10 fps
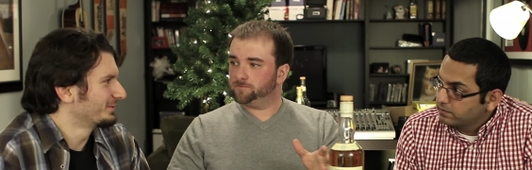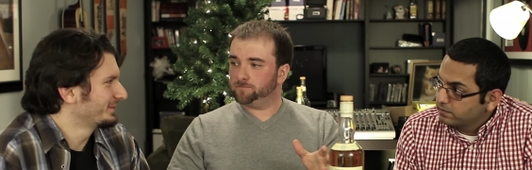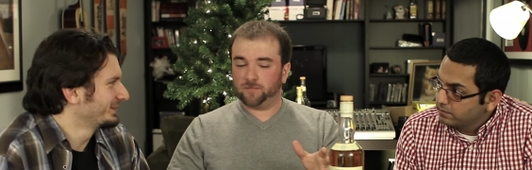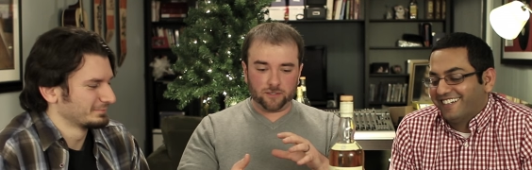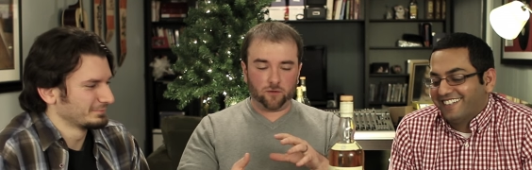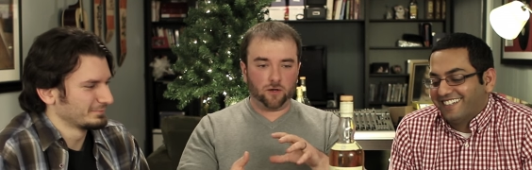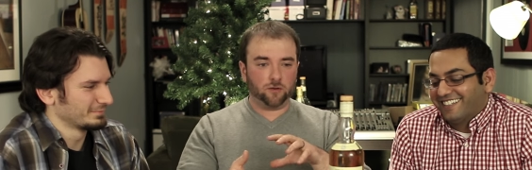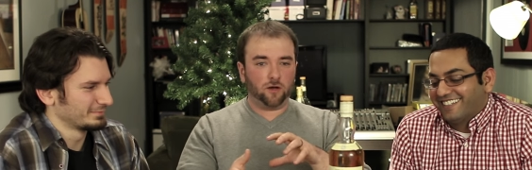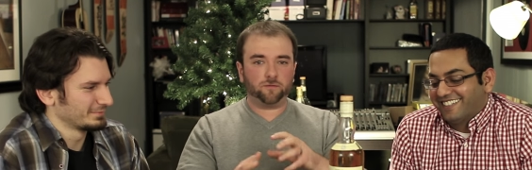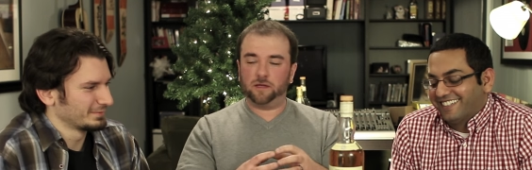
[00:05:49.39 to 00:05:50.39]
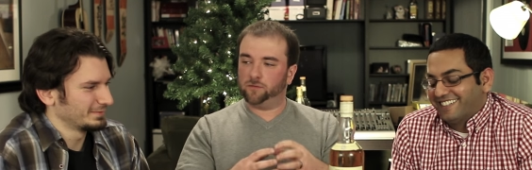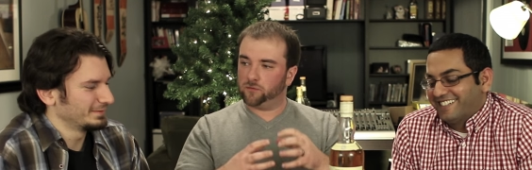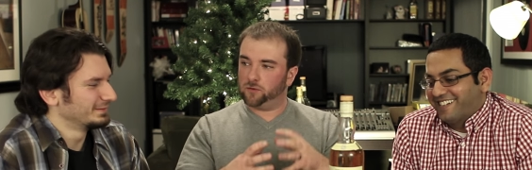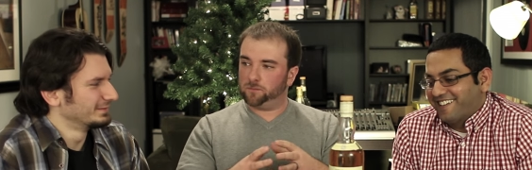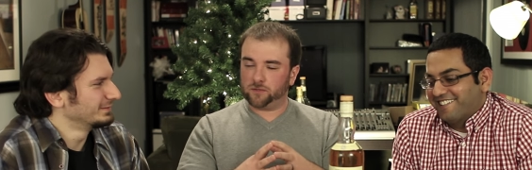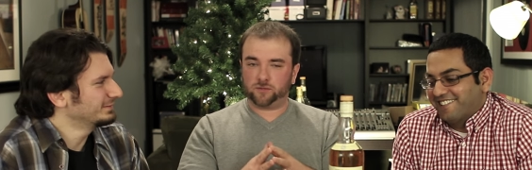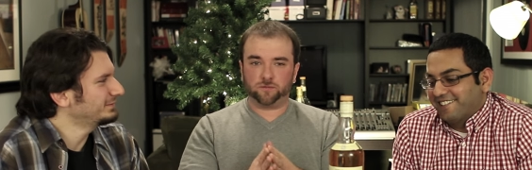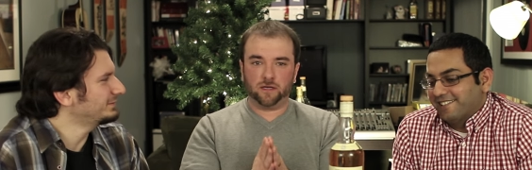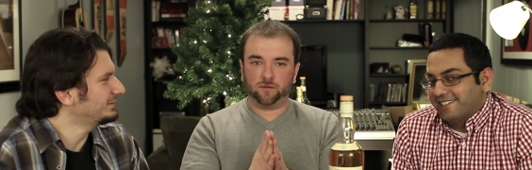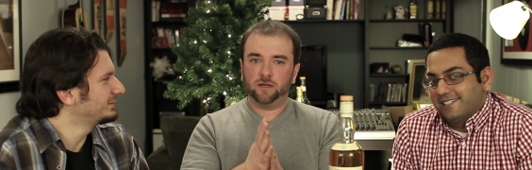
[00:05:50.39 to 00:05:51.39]
Speaker 1: of it? You know, a lot of flavors, a good punch of
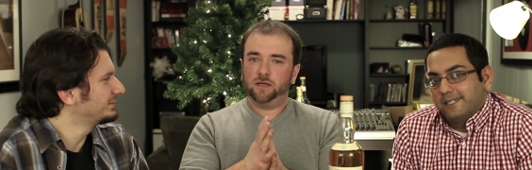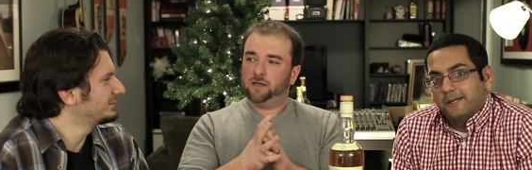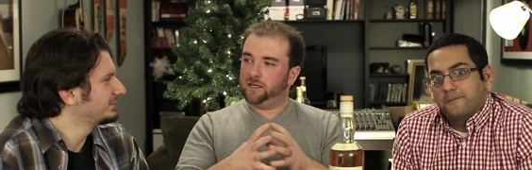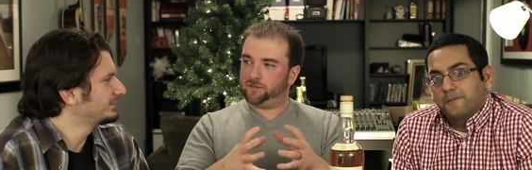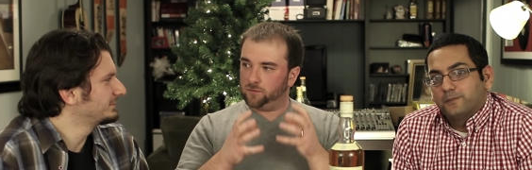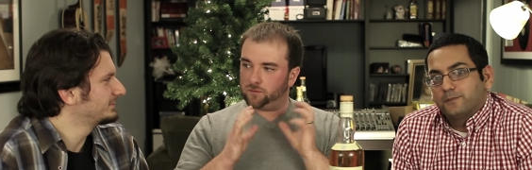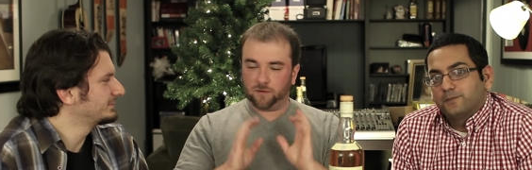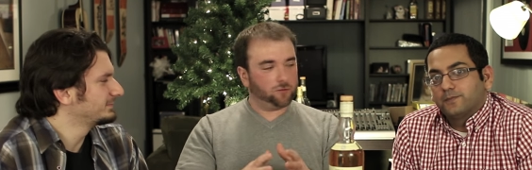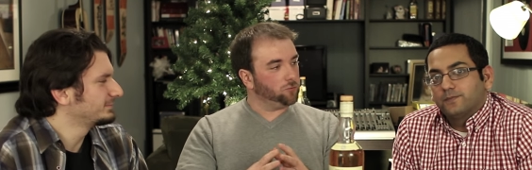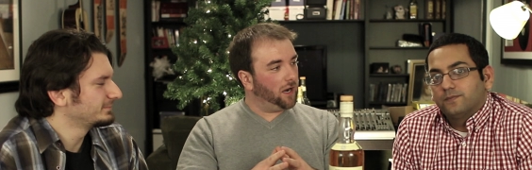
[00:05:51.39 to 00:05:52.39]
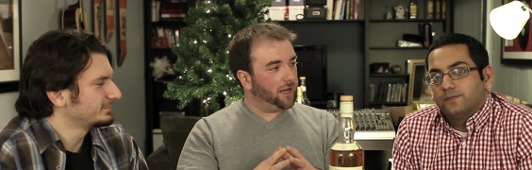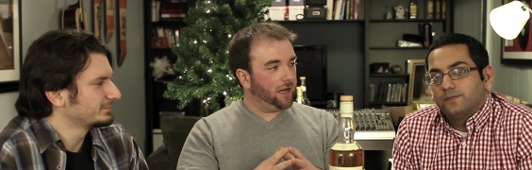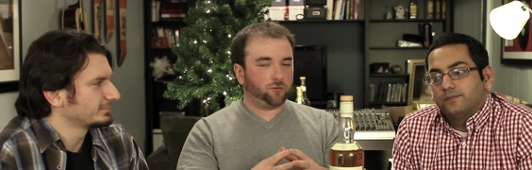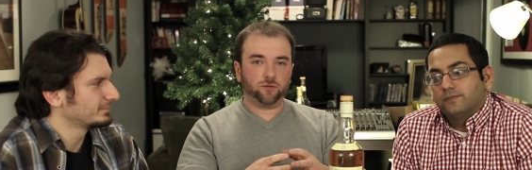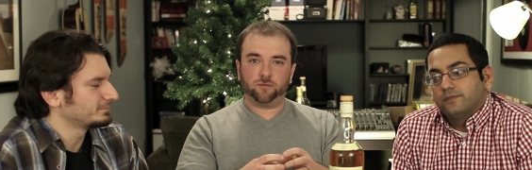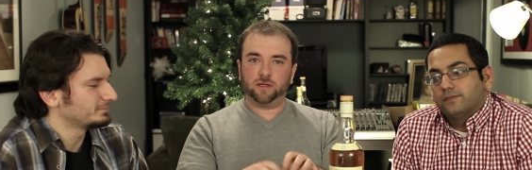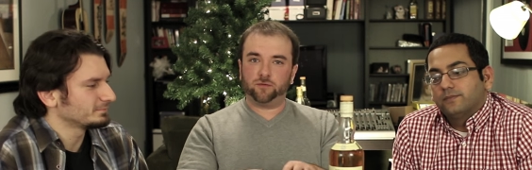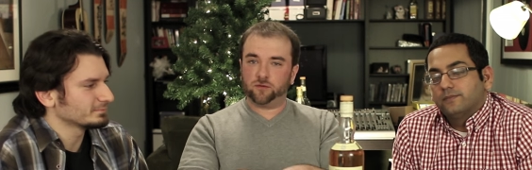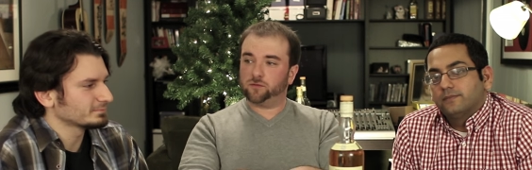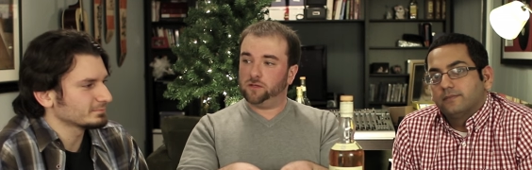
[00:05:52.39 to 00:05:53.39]
flavor. It seems very dry after, and the flavor
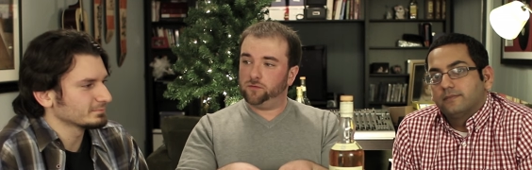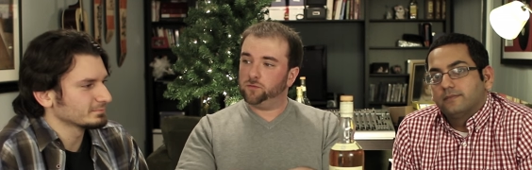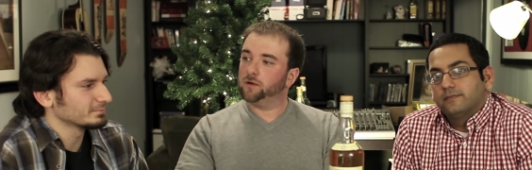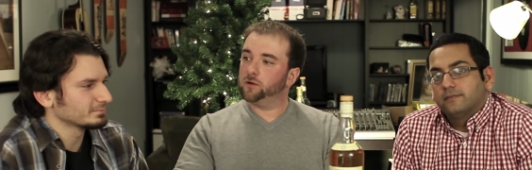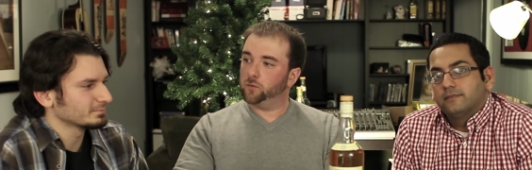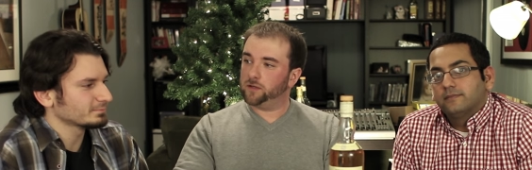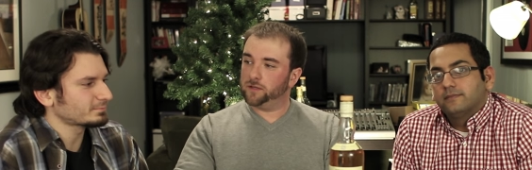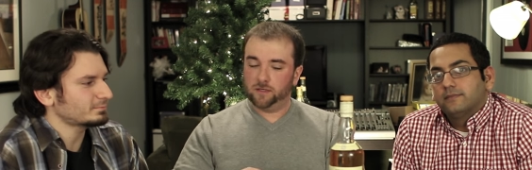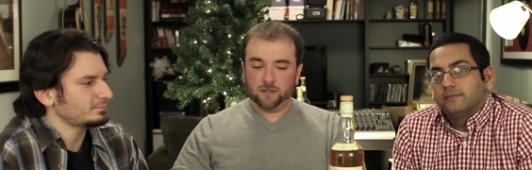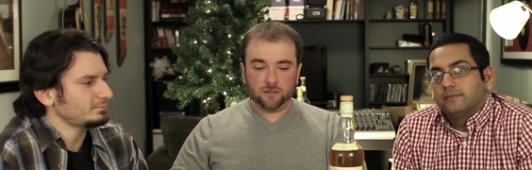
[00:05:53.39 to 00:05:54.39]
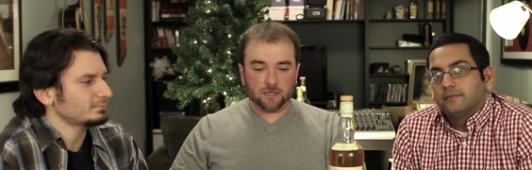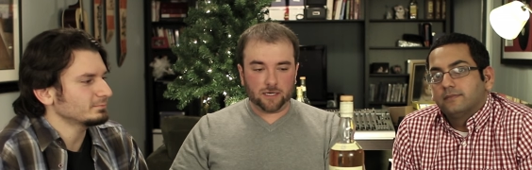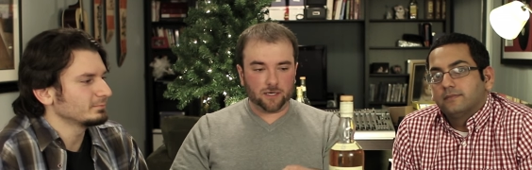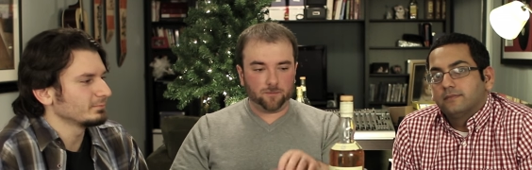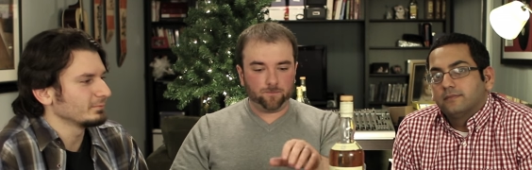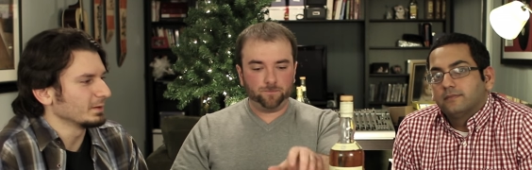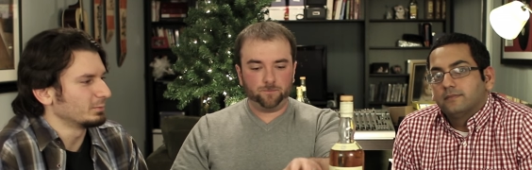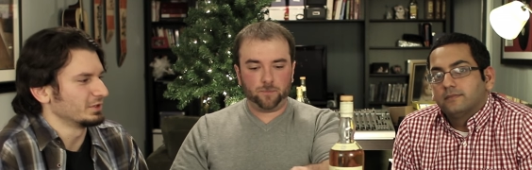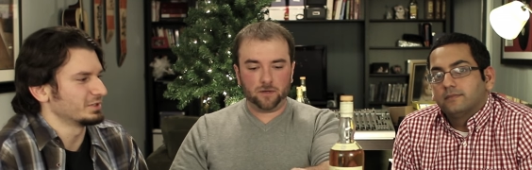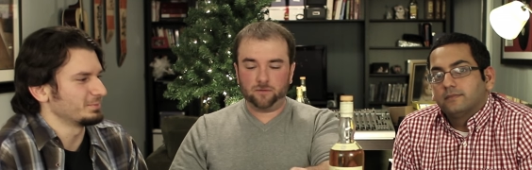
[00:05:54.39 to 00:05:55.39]
does leave you very quickly. Um, but
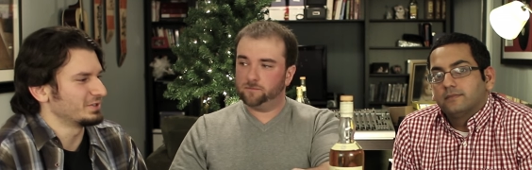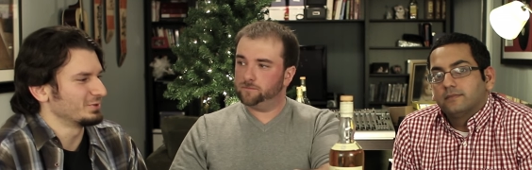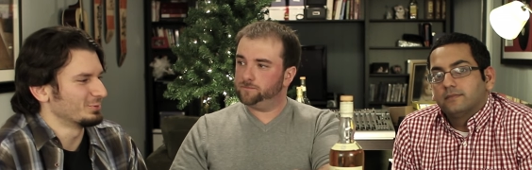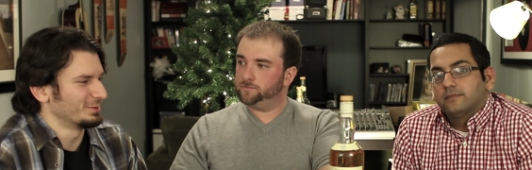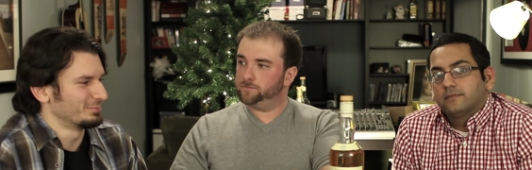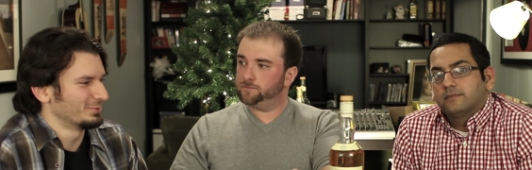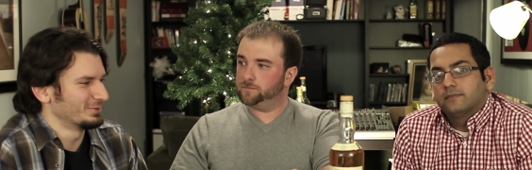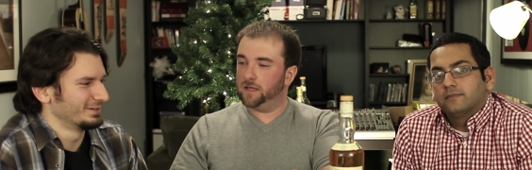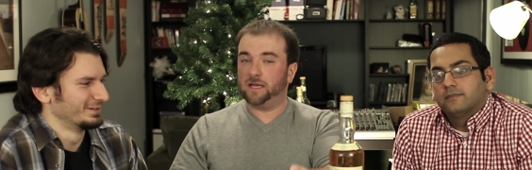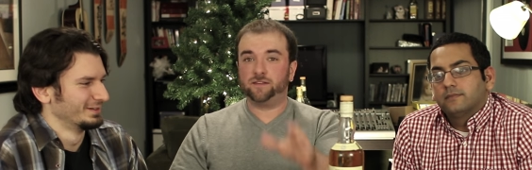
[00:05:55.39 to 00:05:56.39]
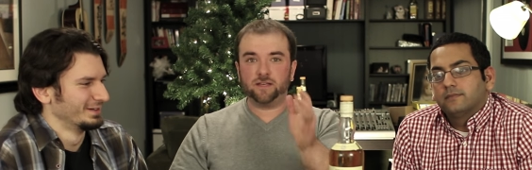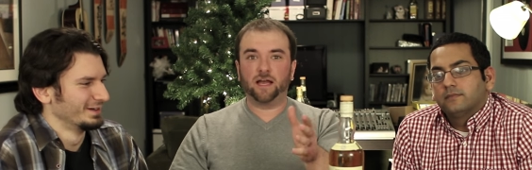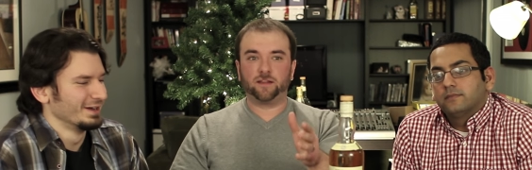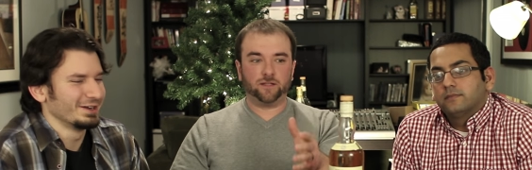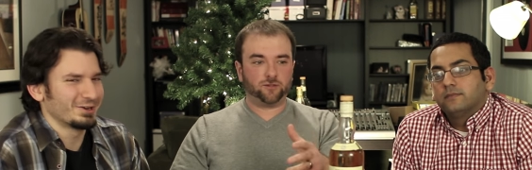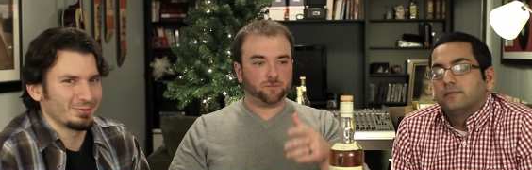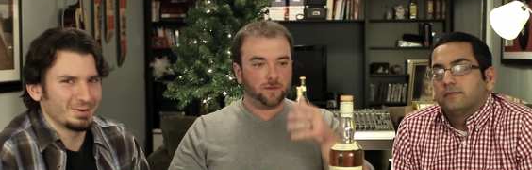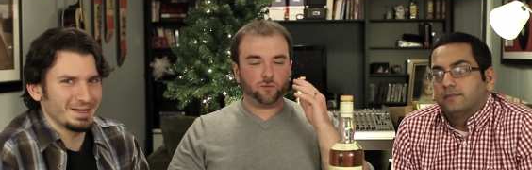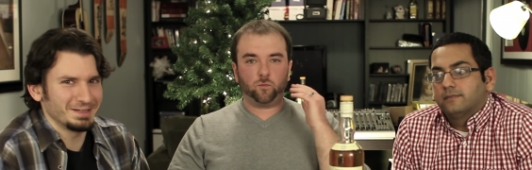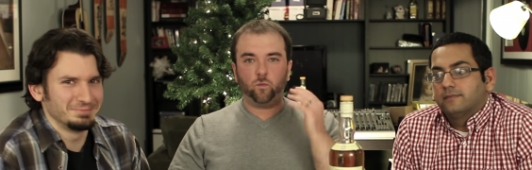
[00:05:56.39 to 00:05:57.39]
Speaker 2: it but just makes you want more. Exactly.
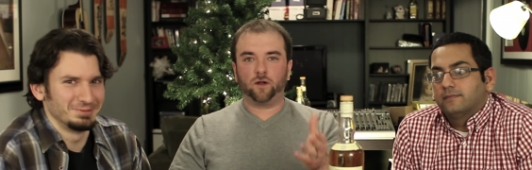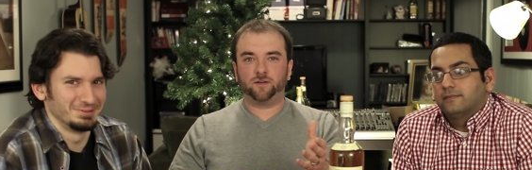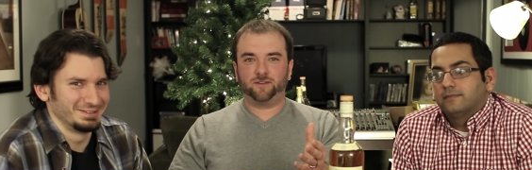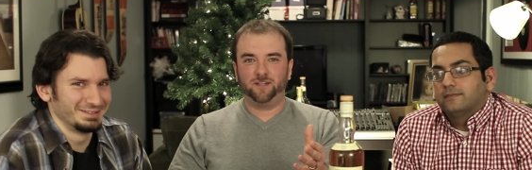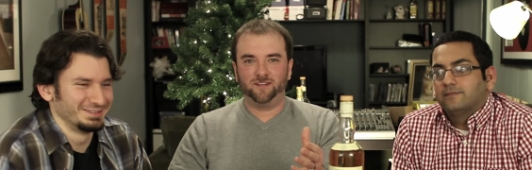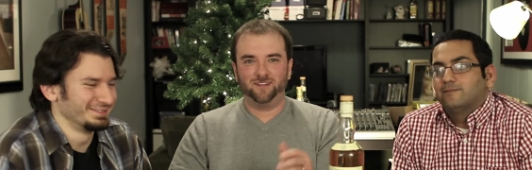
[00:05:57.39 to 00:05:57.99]
Speaker 1: Cragganmore.